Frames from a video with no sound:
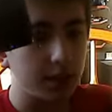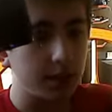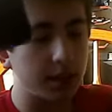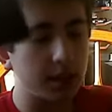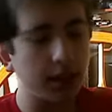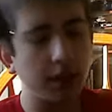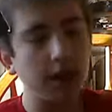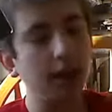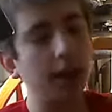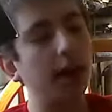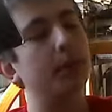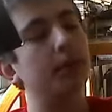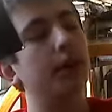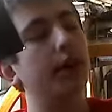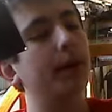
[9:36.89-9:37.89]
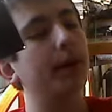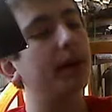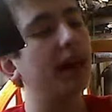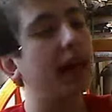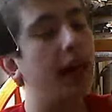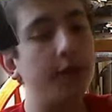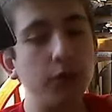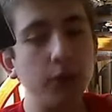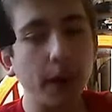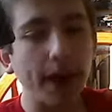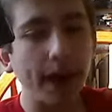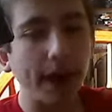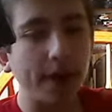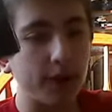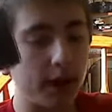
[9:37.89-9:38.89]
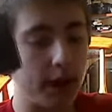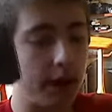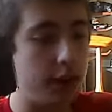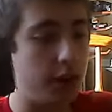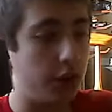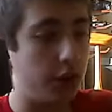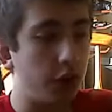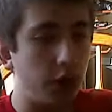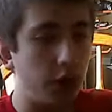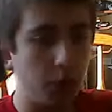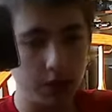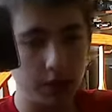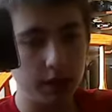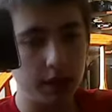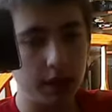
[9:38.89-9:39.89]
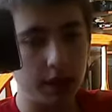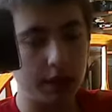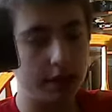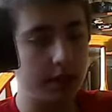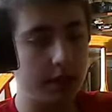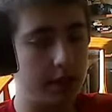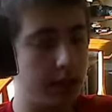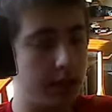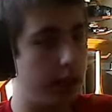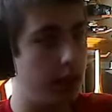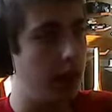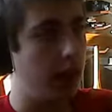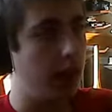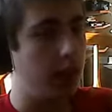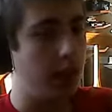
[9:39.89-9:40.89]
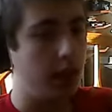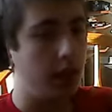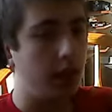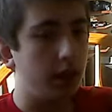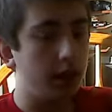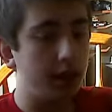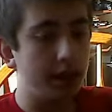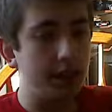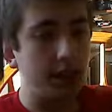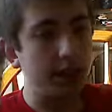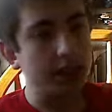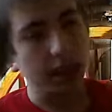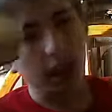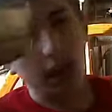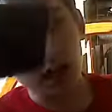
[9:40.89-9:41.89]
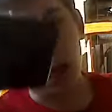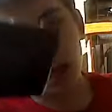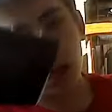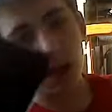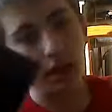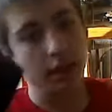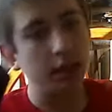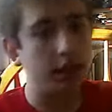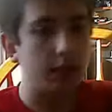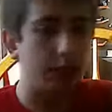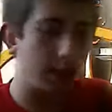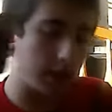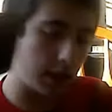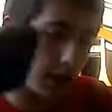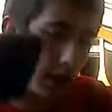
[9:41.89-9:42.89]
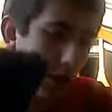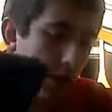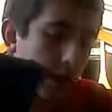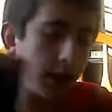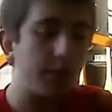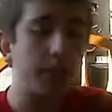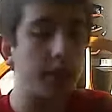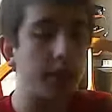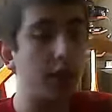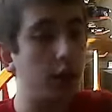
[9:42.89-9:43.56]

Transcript: if you have any of the newer DSs, like the DSi, DSXL, any of like